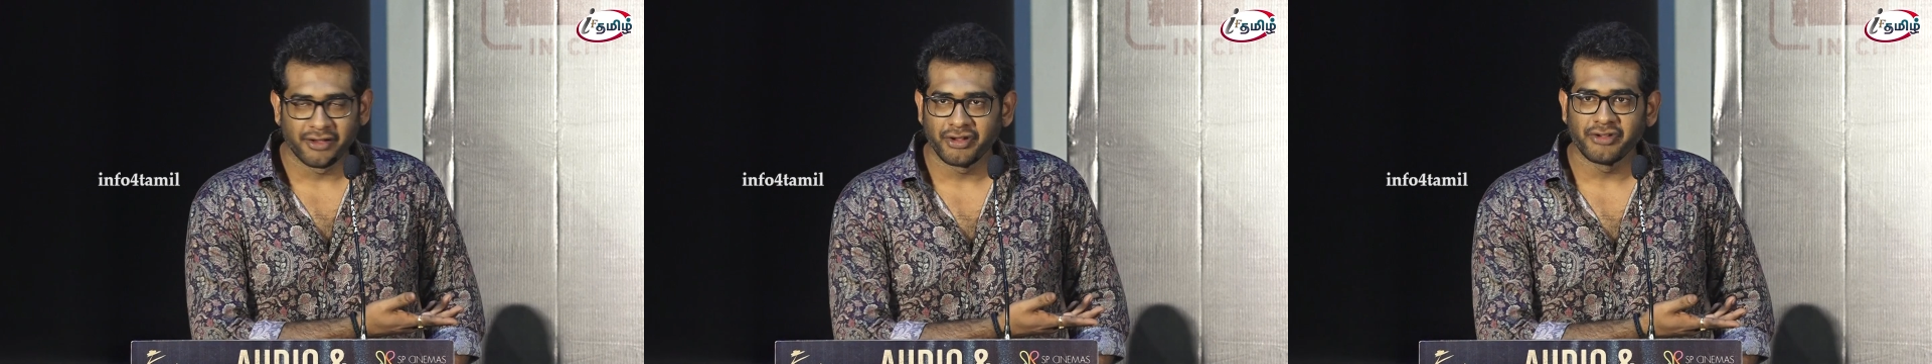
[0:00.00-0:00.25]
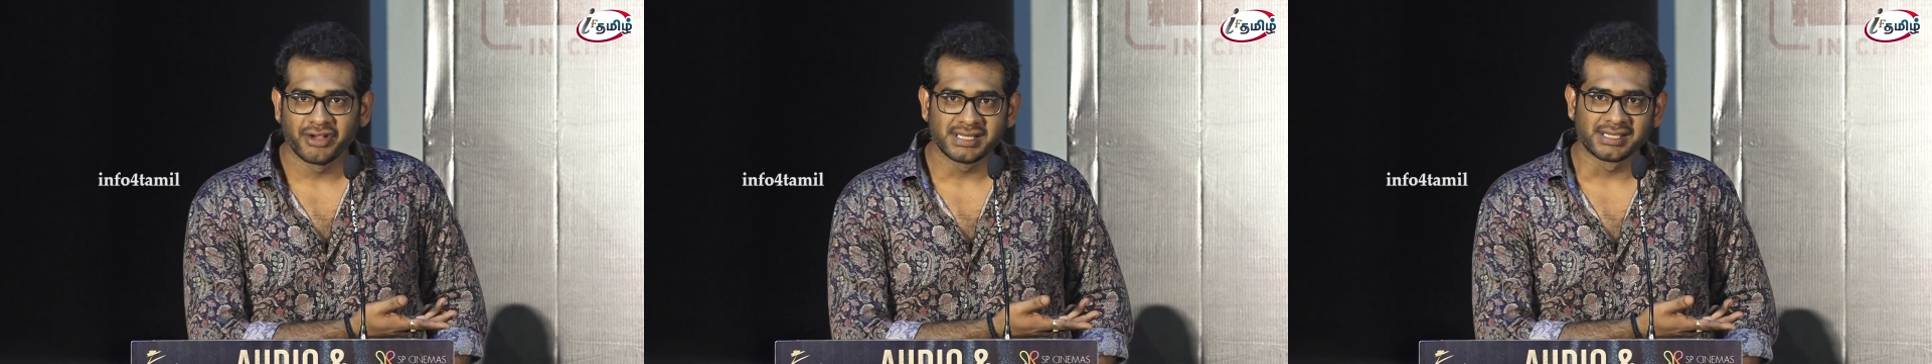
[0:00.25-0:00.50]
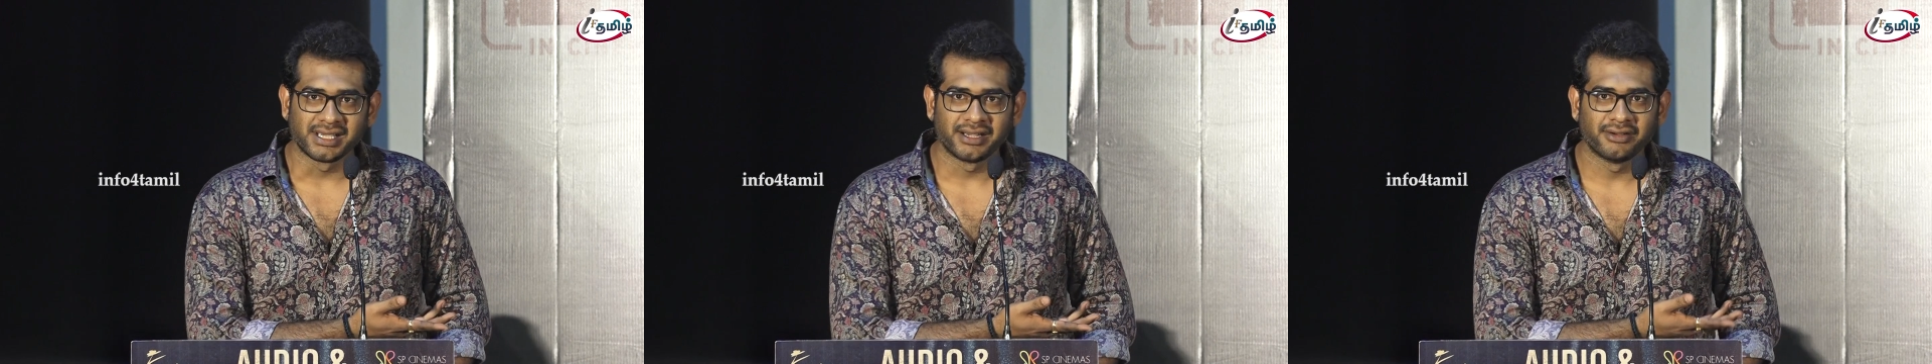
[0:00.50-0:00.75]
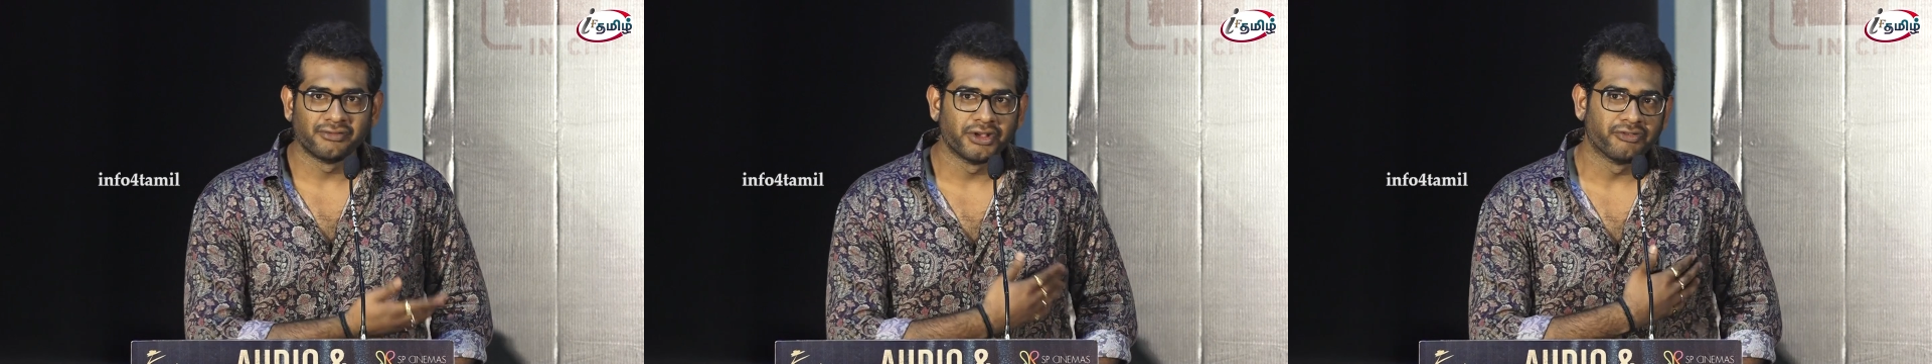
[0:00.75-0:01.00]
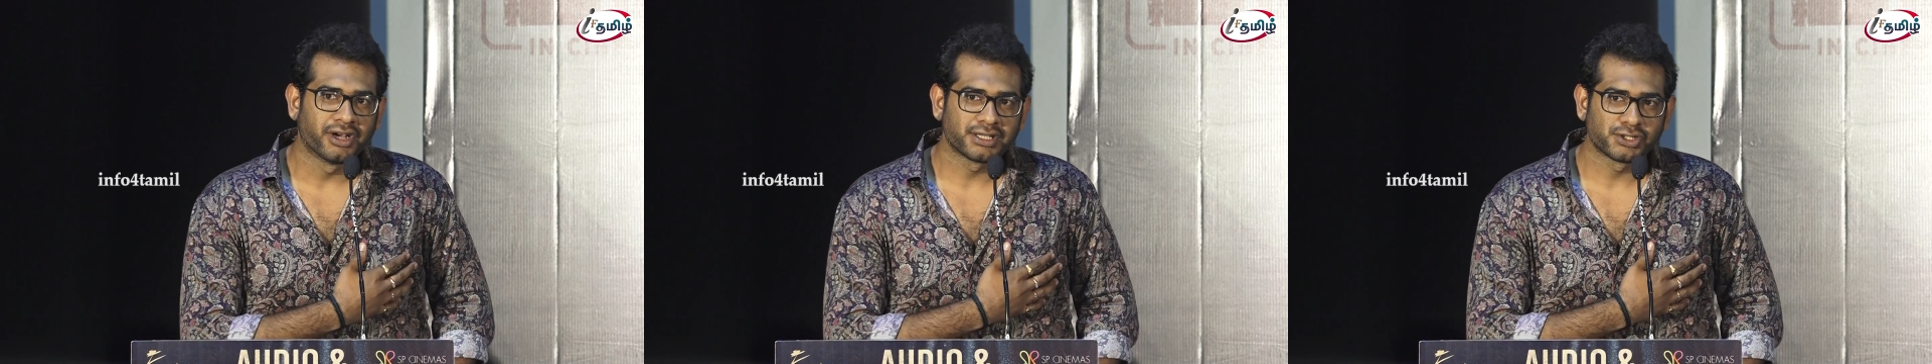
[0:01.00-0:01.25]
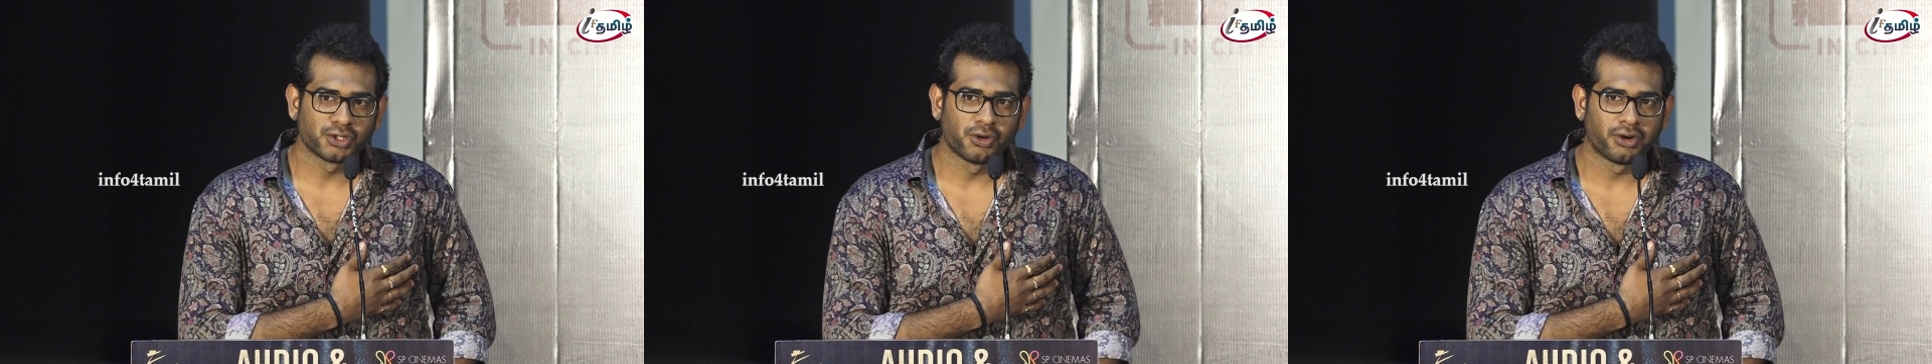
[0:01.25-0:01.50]
everyone said, we
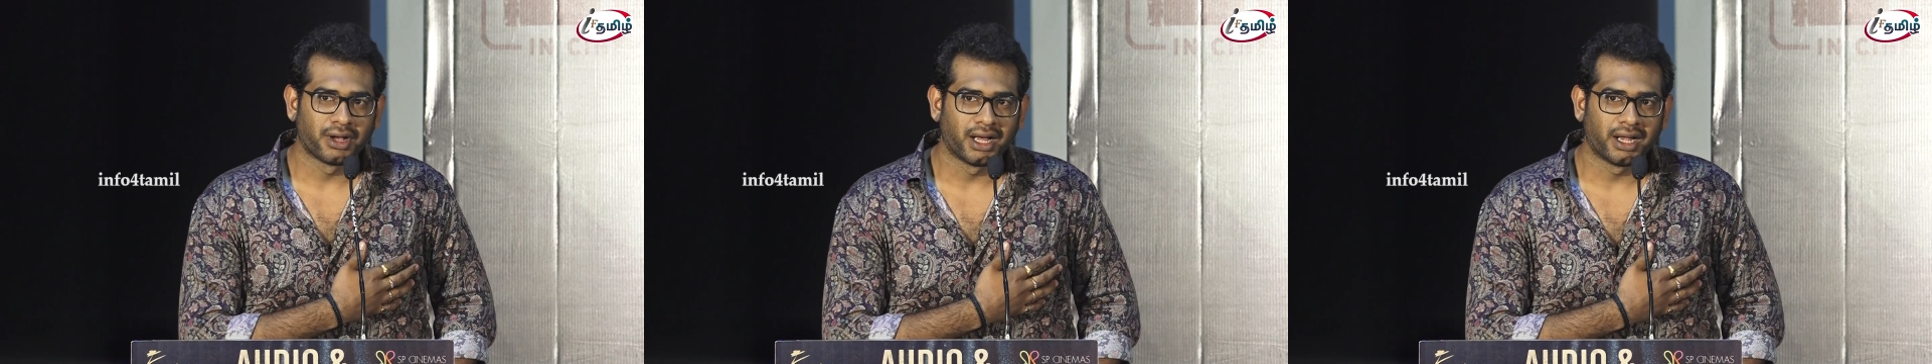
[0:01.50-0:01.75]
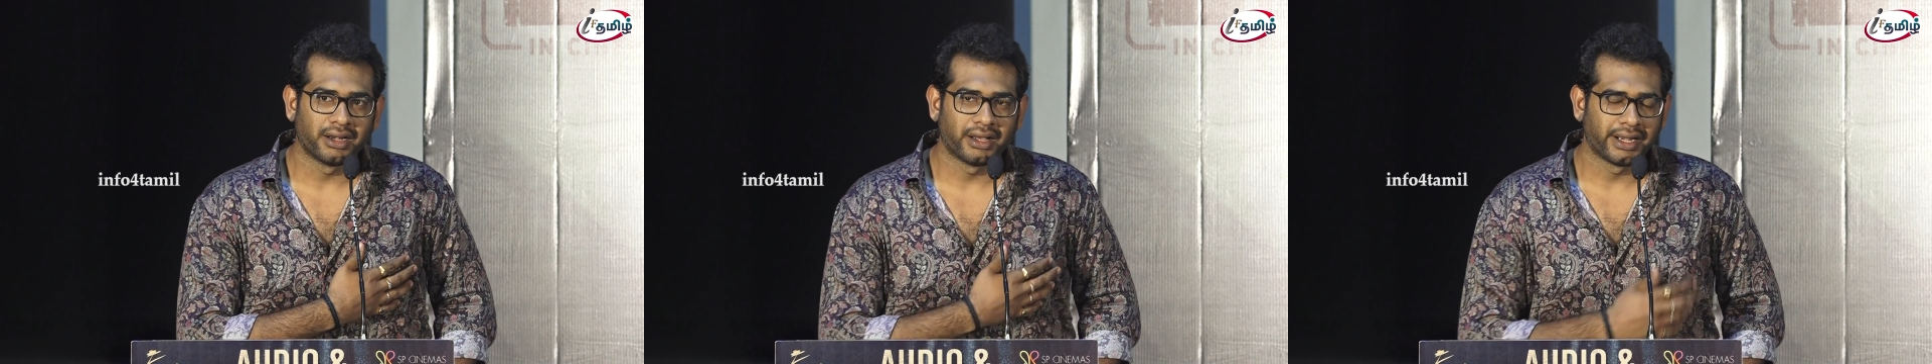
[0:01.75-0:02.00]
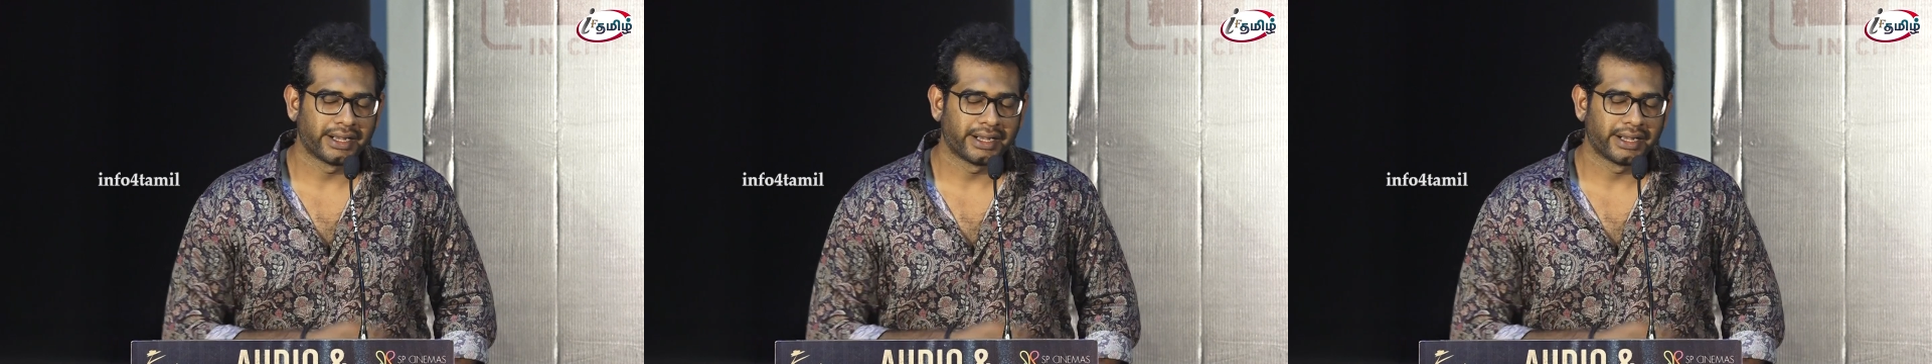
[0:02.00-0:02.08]
worked so hard.